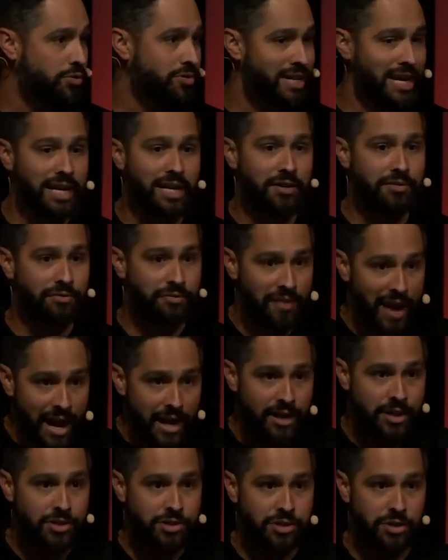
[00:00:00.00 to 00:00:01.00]
Take
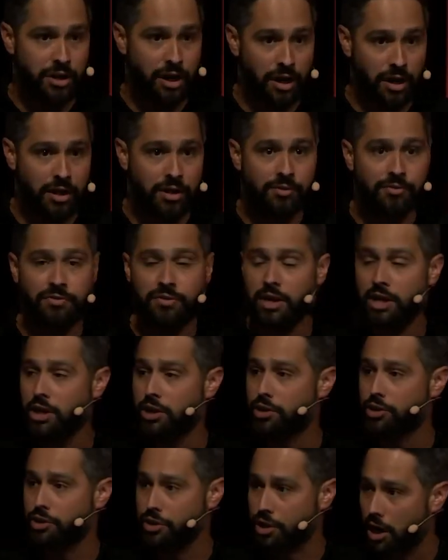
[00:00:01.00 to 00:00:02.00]
advantage of
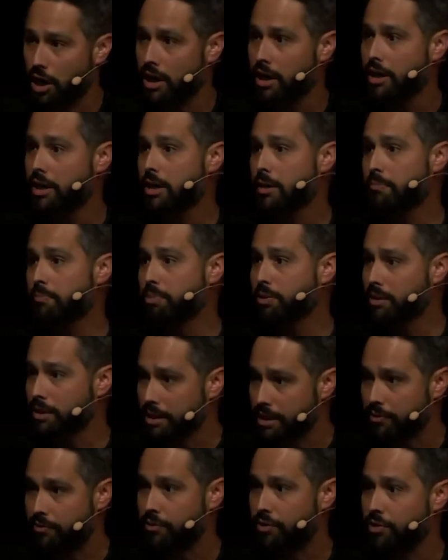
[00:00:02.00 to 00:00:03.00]
young
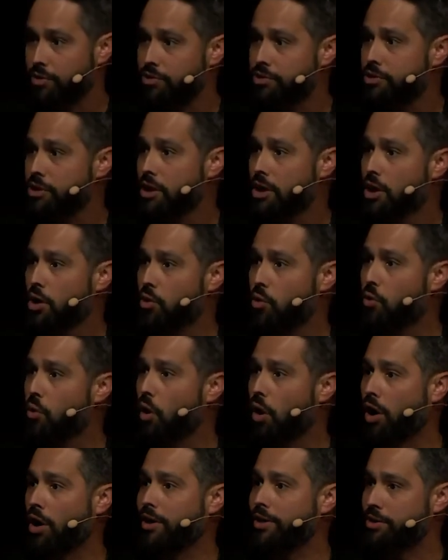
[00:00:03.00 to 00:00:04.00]
believers who
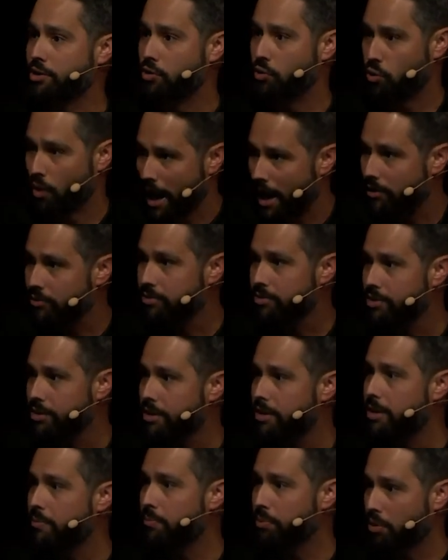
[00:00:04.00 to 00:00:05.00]
aren't
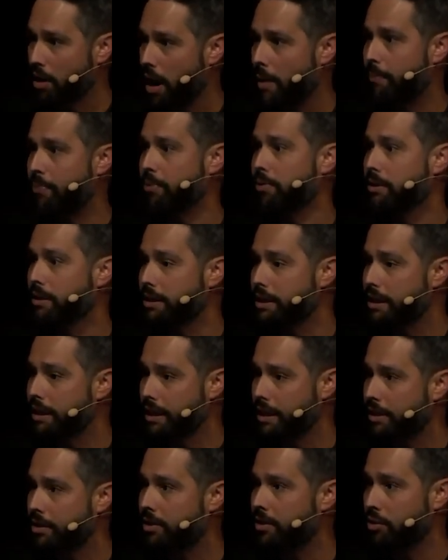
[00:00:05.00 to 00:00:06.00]
grounded properly
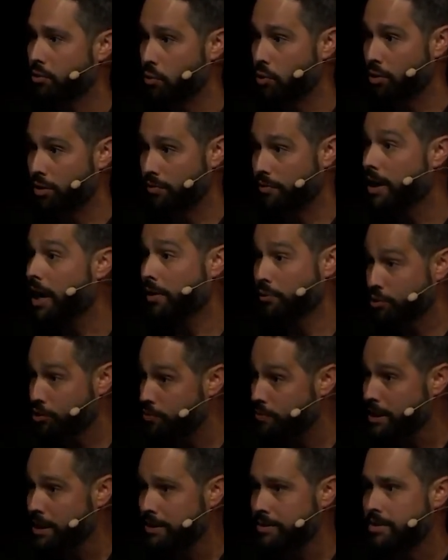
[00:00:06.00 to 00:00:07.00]
in the Word of God, which
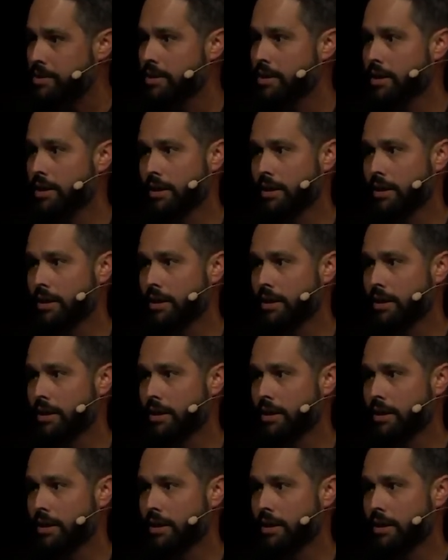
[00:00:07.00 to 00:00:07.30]
means